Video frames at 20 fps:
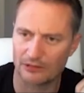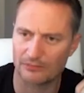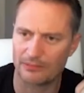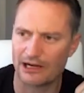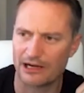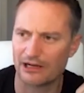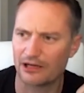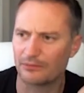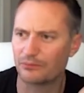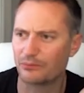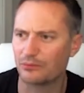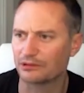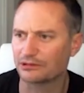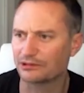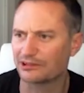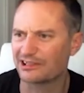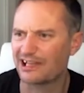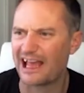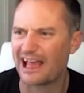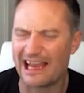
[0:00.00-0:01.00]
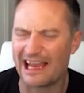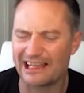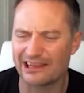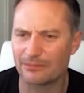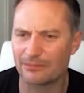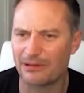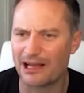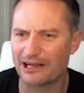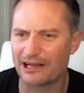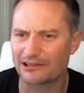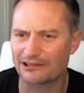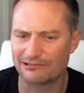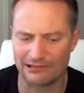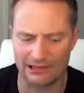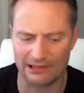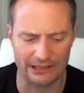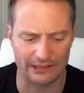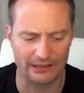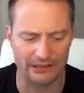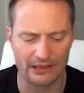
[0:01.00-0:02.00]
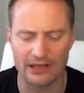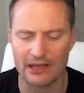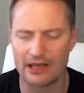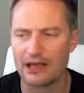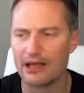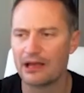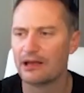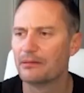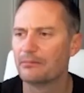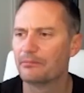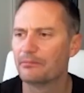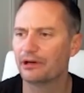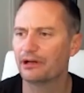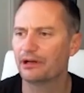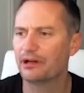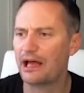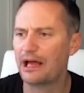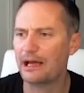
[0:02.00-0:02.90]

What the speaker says: go back up one because I hate the black screen. But